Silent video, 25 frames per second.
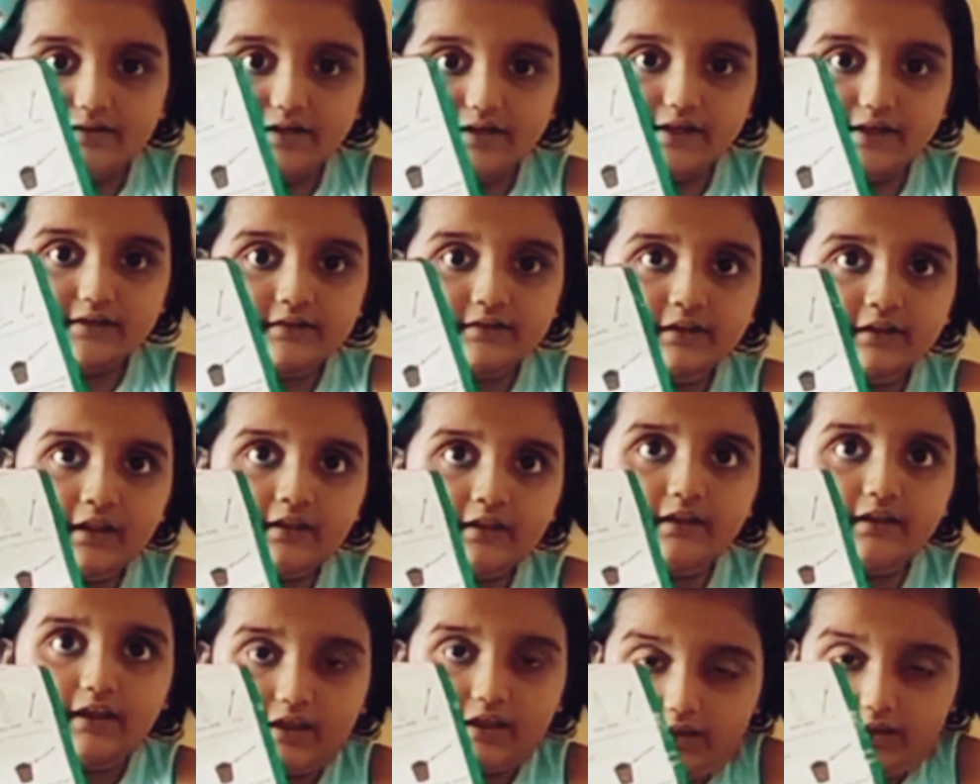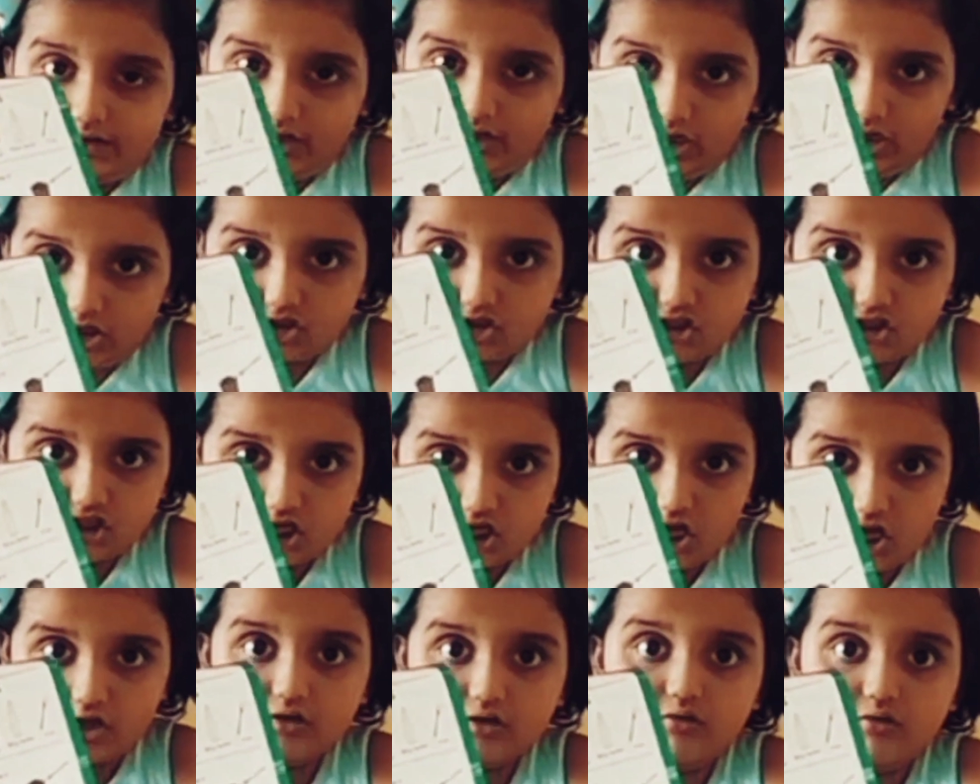This is
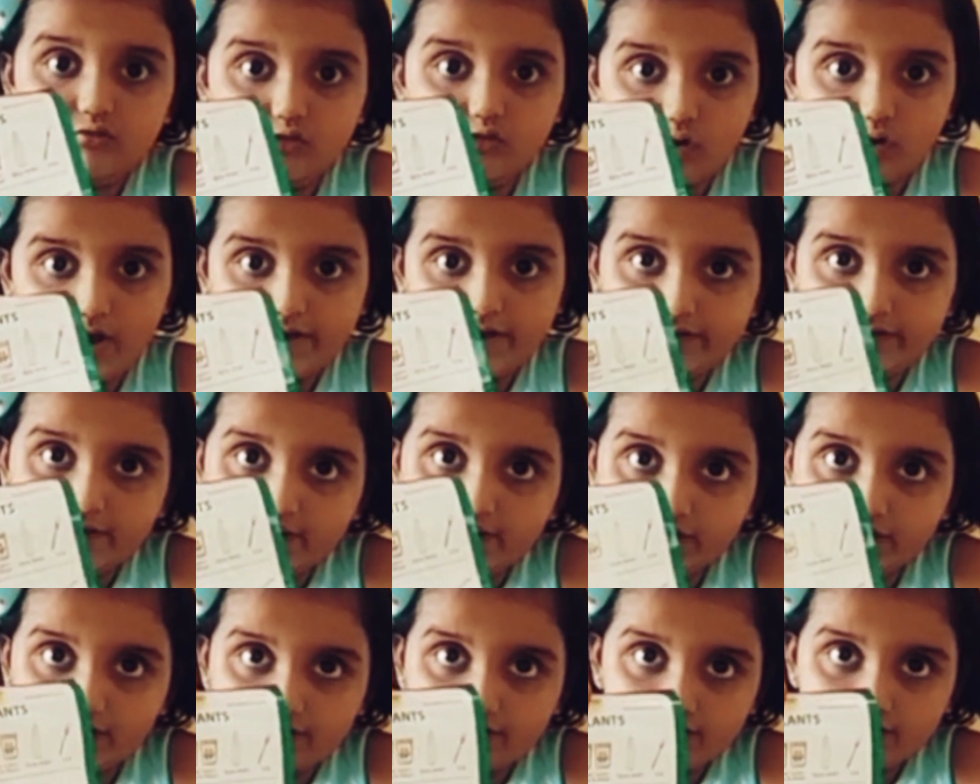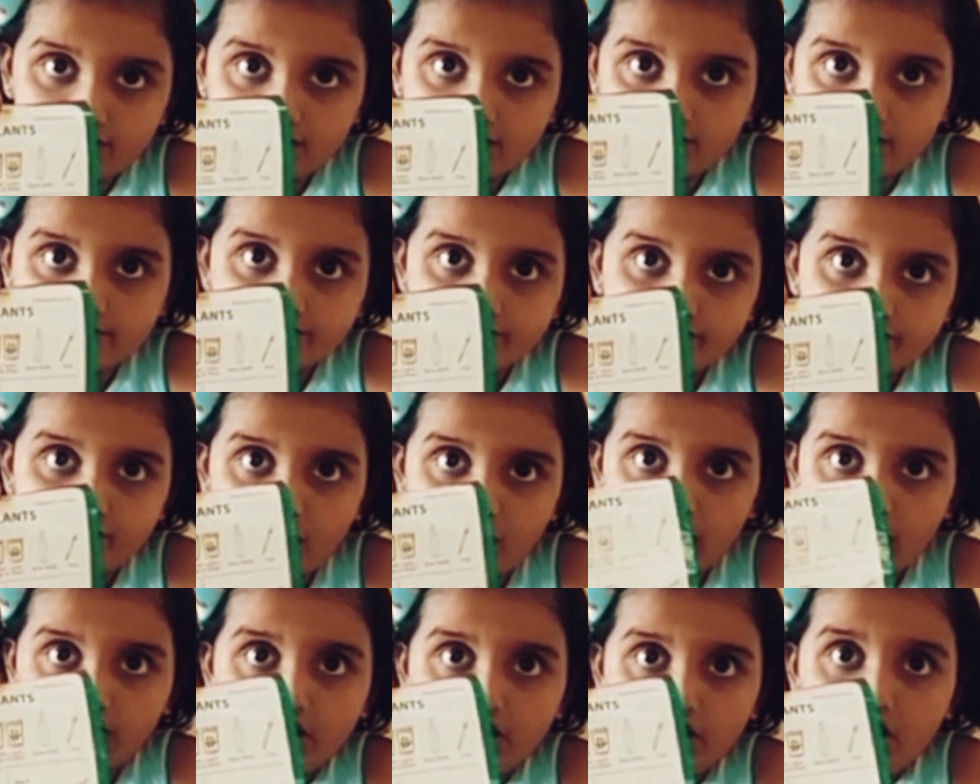instructions. So I think this is
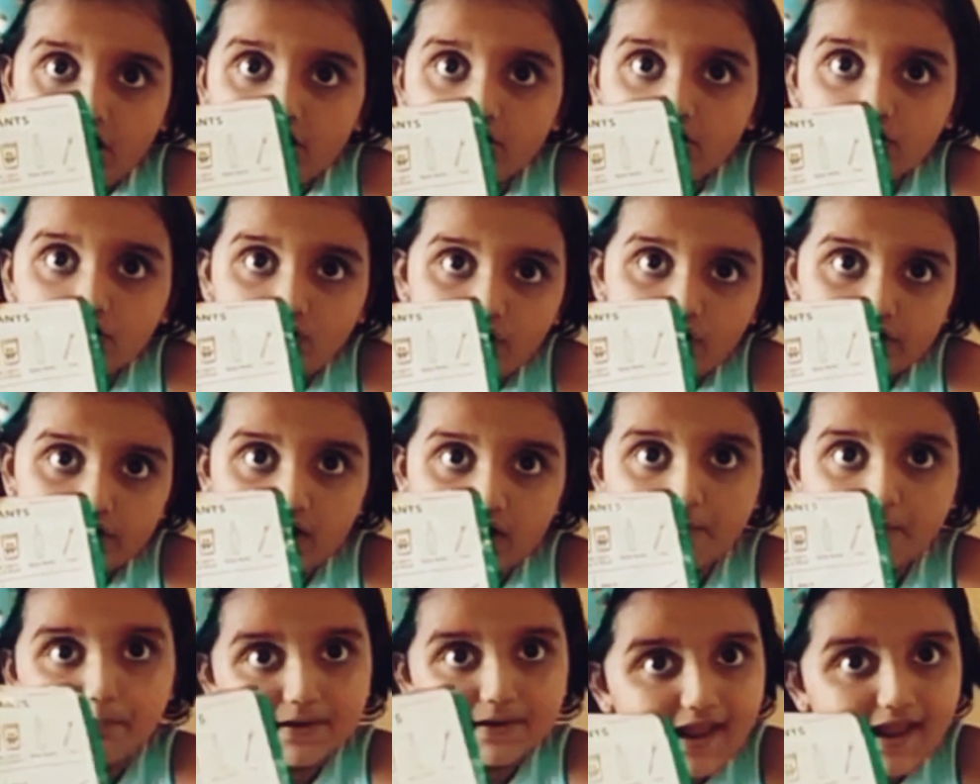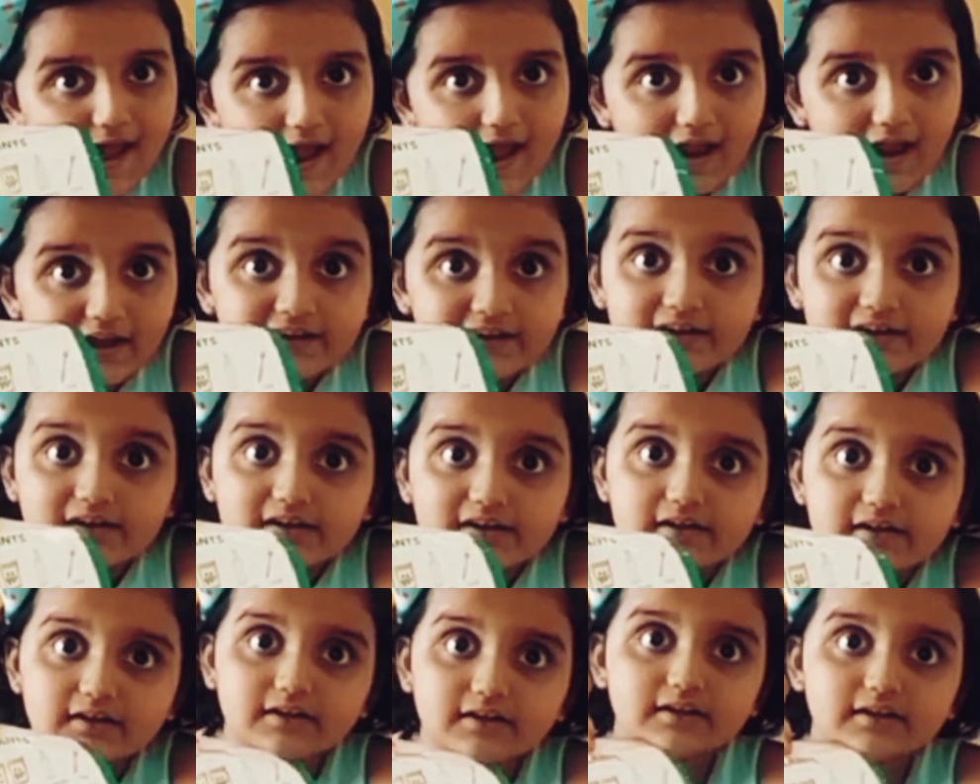for growing a plant.
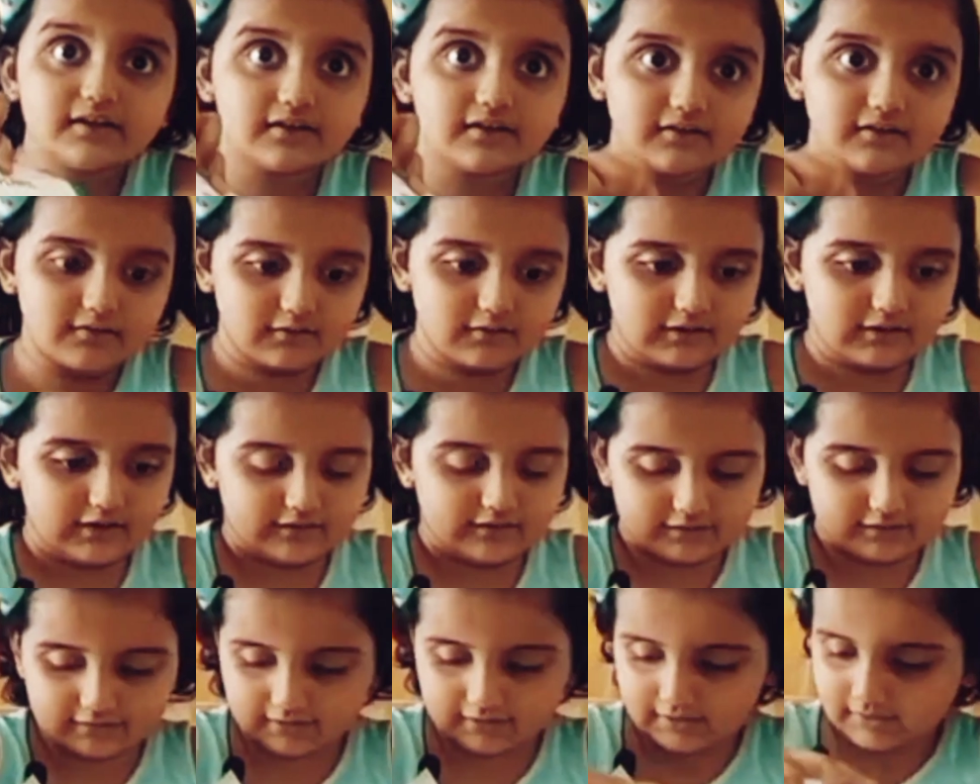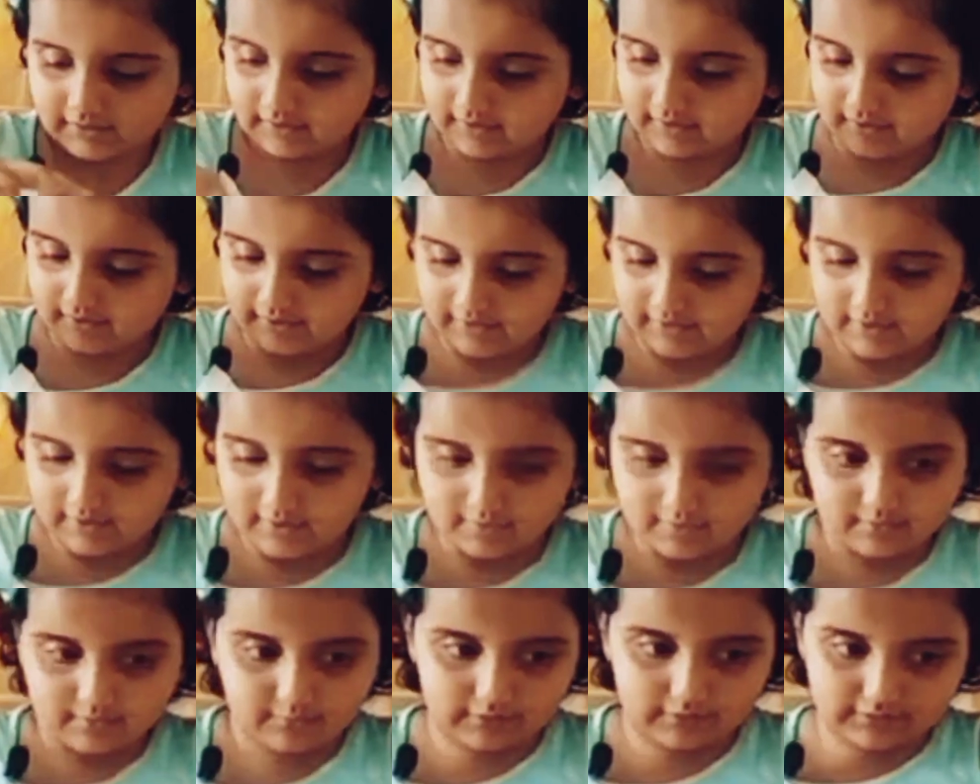So let's see
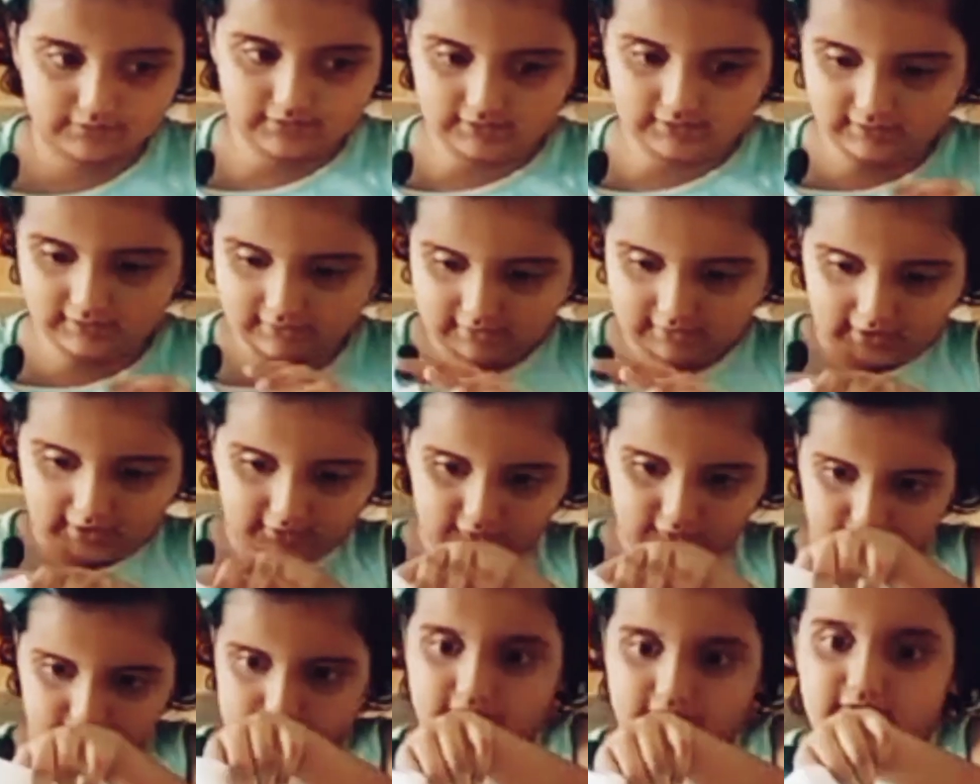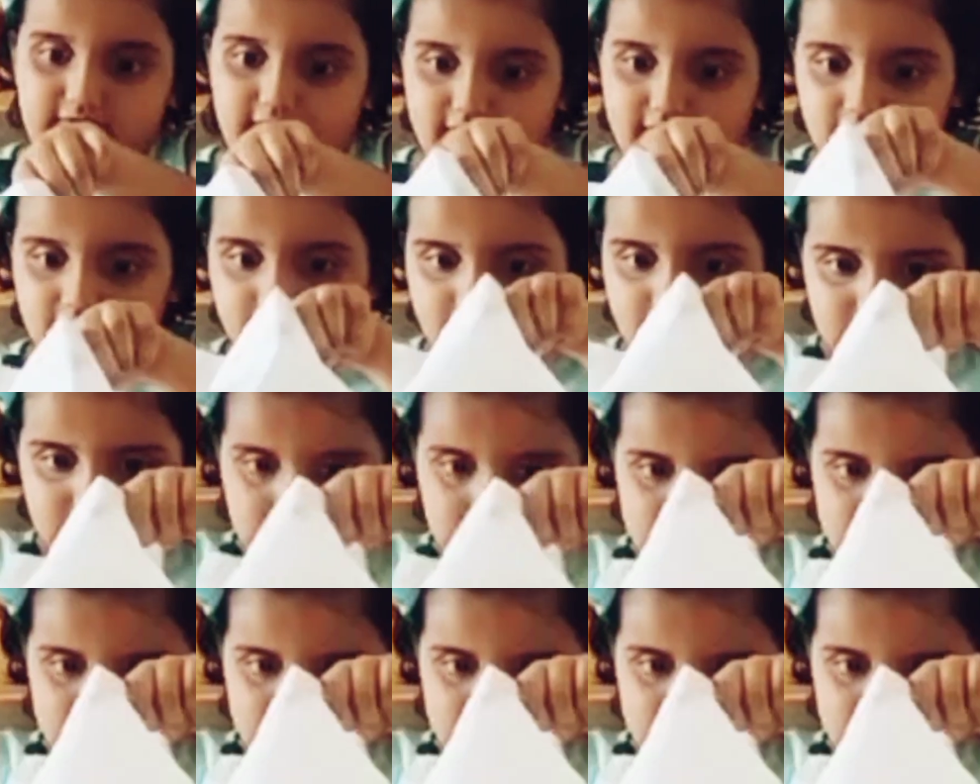what's inside of here.